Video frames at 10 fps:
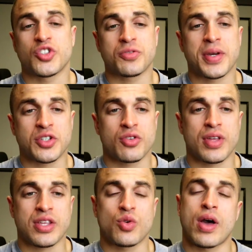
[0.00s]
just make sure
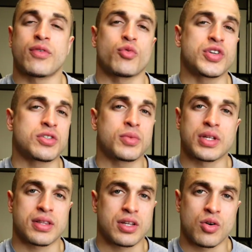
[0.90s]
that you have a reasonable
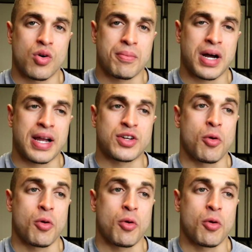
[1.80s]
lengthening goal in mind,